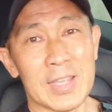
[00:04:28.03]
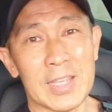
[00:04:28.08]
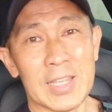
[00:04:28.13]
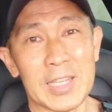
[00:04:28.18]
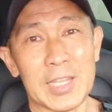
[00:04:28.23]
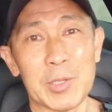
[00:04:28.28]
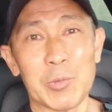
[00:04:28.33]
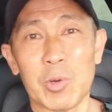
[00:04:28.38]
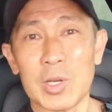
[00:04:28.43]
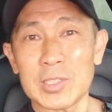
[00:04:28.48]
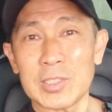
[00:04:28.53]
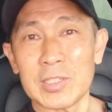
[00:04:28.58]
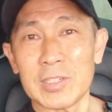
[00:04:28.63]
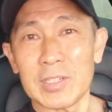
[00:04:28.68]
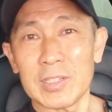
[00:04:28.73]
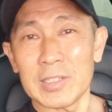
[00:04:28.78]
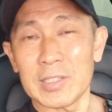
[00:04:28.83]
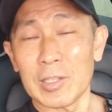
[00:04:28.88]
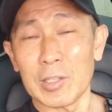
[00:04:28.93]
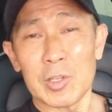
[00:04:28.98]
he
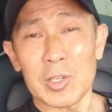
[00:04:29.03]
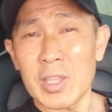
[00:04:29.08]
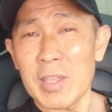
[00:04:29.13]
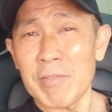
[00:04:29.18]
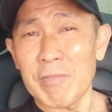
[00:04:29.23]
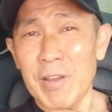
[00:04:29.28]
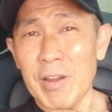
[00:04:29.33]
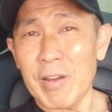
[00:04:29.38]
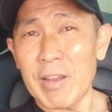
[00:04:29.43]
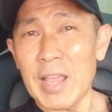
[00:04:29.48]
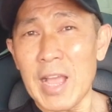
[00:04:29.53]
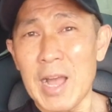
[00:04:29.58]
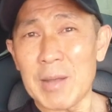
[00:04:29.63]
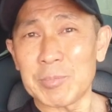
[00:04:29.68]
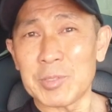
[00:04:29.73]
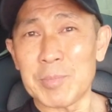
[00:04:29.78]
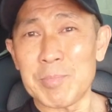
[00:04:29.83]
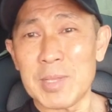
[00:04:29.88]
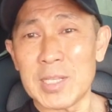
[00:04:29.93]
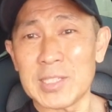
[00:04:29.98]
wasn't looking very
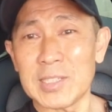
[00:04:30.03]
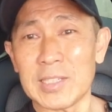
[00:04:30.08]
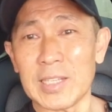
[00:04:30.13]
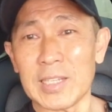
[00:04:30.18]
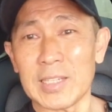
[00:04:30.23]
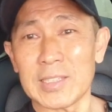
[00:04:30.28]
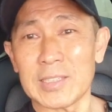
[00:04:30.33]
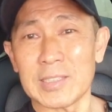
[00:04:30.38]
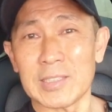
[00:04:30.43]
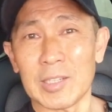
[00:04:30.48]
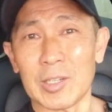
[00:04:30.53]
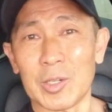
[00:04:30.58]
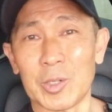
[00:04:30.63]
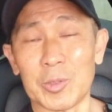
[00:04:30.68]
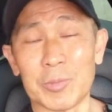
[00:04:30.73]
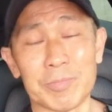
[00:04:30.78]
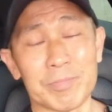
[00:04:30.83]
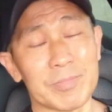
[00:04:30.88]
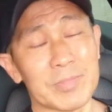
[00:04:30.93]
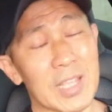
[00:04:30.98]
optimistic.
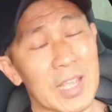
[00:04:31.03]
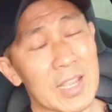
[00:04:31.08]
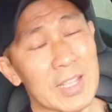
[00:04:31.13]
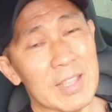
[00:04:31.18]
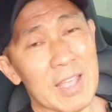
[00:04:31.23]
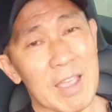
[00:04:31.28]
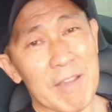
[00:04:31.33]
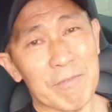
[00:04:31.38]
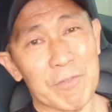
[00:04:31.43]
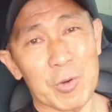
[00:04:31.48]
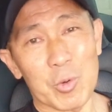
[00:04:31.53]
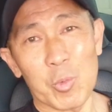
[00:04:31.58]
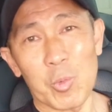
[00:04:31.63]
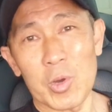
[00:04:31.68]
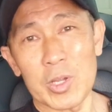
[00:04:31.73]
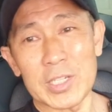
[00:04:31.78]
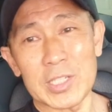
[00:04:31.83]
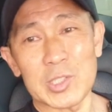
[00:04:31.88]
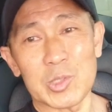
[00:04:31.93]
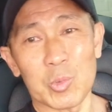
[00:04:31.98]
So take that for
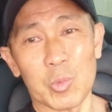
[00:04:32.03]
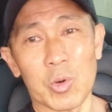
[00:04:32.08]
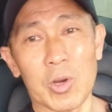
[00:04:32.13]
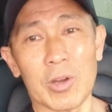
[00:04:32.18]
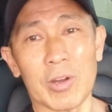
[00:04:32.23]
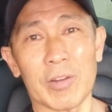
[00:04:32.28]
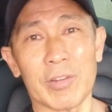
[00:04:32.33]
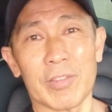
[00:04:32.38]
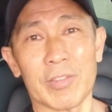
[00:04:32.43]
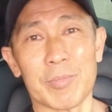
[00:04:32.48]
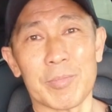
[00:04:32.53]
what it's worth,